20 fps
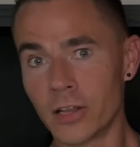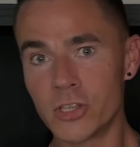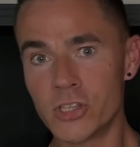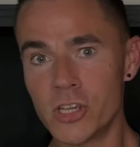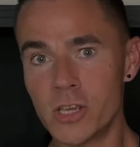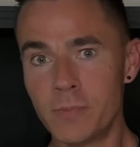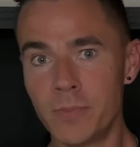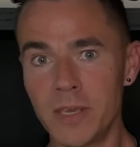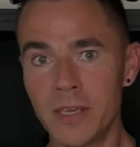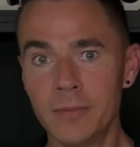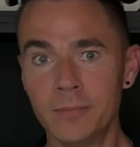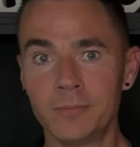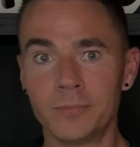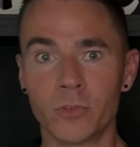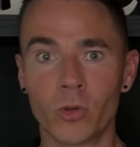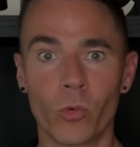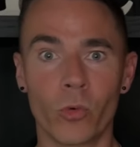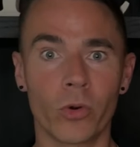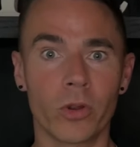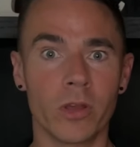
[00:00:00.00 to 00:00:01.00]
a cheapie,
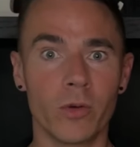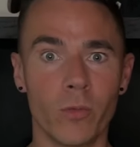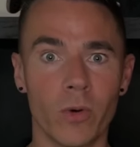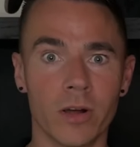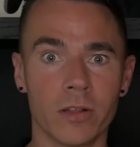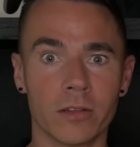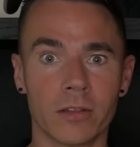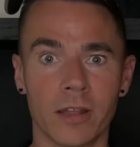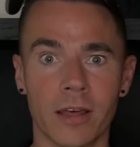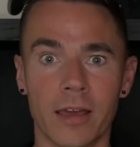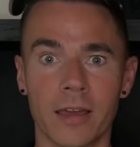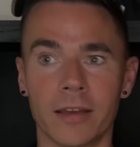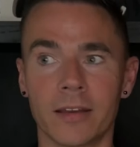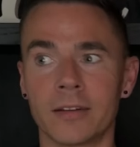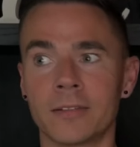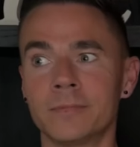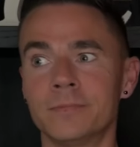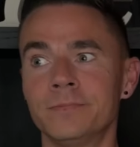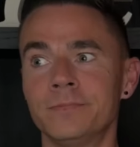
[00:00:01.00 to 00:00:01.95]
or you want like